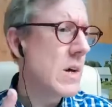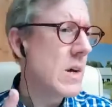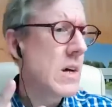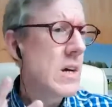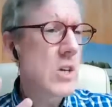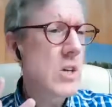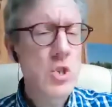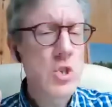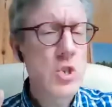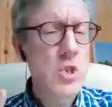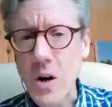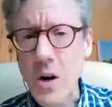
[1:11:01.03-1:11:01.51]

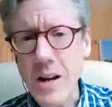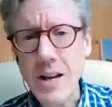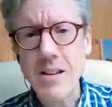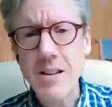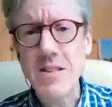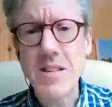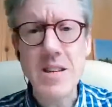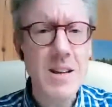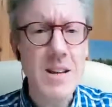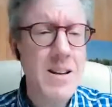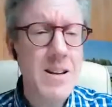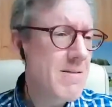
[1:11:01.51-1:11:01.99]
trying
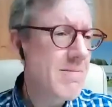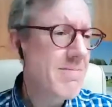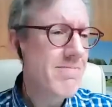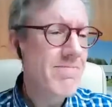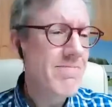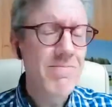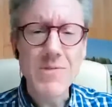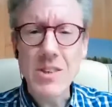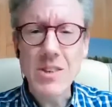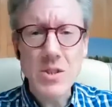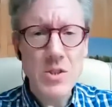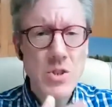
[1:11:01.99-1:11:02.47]
to
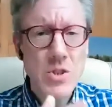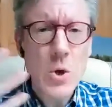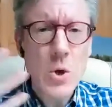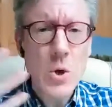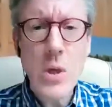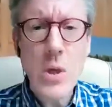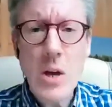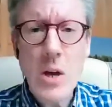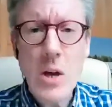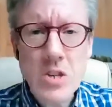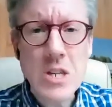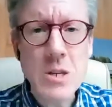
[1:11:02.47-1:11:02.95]
do
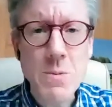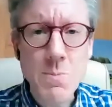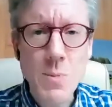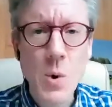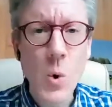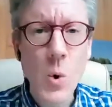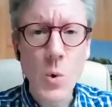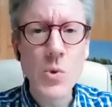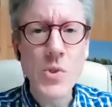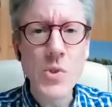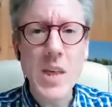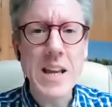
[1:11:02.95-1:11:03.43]
those
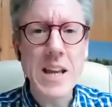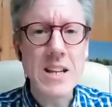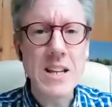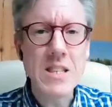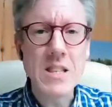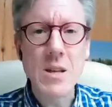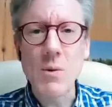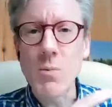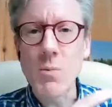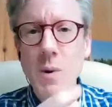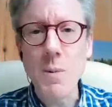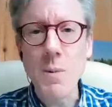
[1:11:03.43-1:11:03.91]
small things
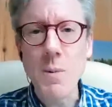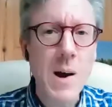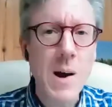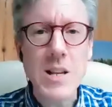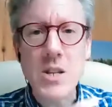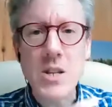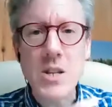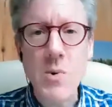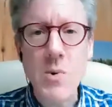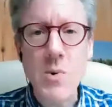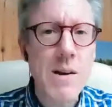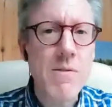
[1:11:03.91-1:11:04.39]
that we might
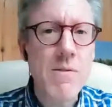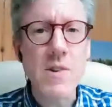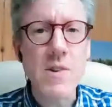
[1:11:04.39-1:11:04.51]
do every